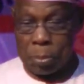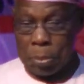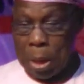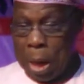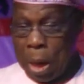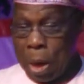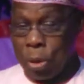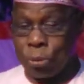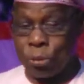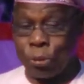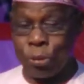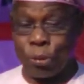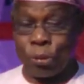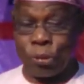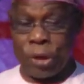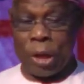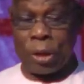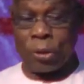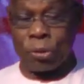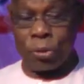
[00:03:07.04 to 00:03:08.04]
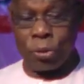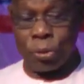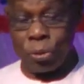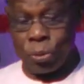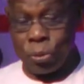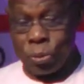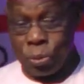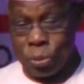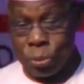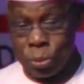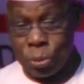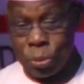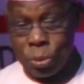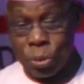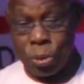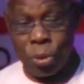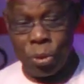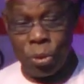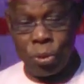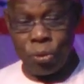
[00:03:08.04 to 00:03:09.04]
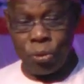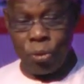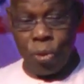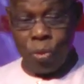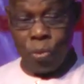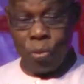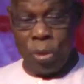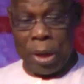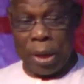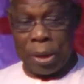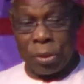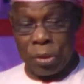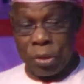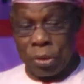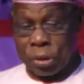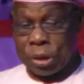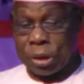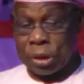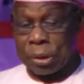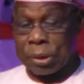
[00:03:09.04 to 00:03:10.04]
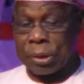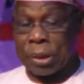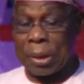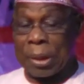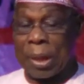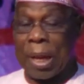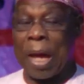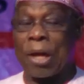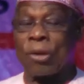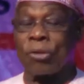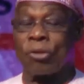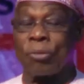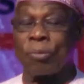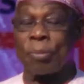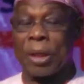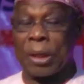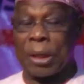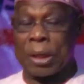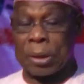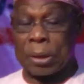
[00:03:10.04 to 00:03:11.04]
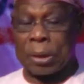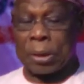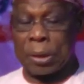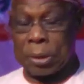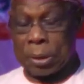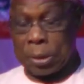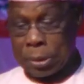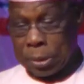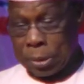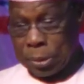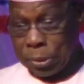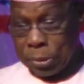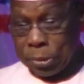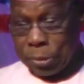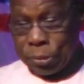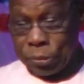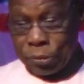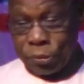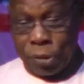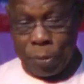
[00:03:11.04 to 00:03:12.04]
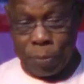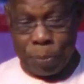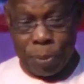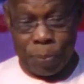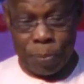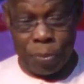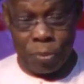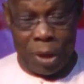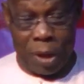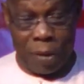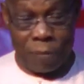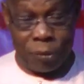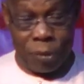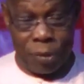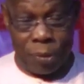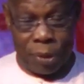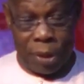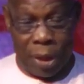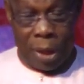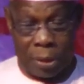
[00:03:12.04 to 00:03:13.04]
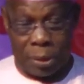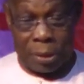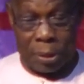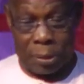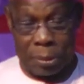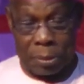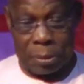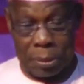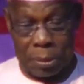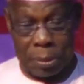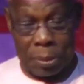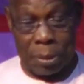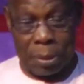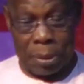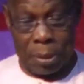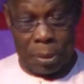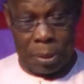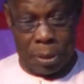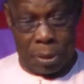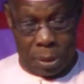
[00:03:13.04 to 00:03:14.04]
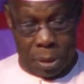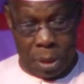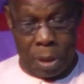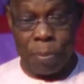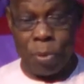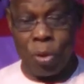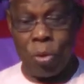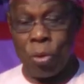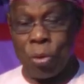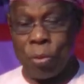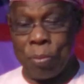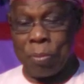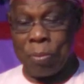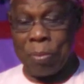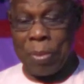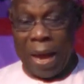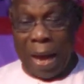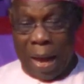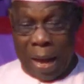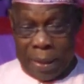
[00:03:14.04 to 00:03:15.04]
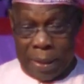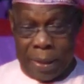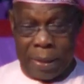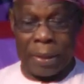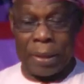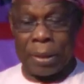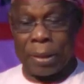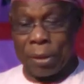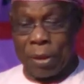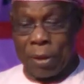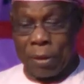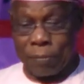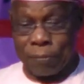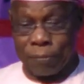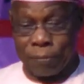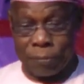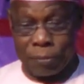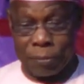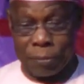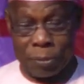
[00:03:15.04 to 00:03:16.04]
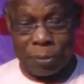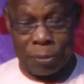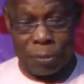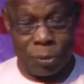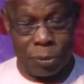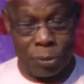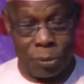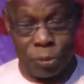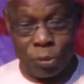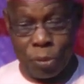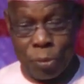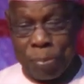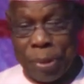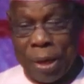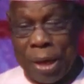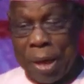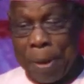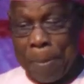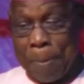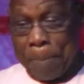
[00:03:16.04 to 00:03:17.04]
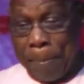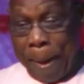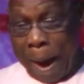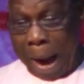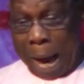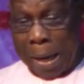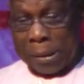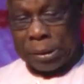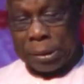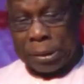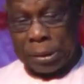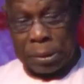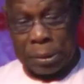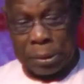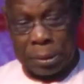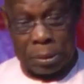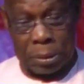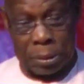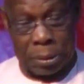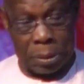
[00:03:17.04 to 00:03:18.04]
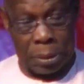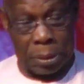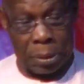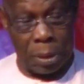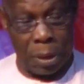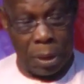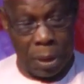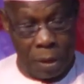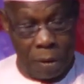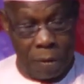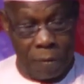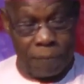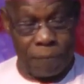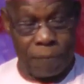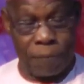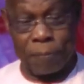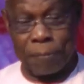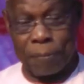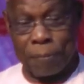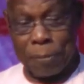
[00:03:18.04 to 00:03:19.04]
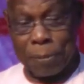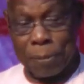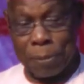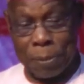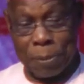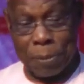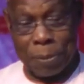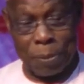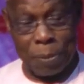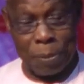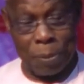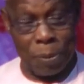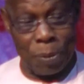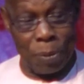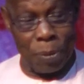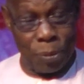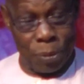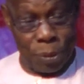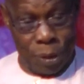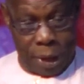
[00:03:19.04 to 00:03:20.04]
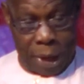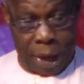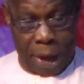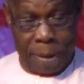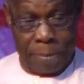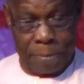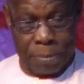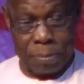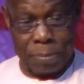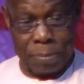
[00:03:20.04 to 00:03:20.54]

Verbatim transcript: I also said to you, don't wait until the last minute. Some people have done that. Come home early enough to be part of the game.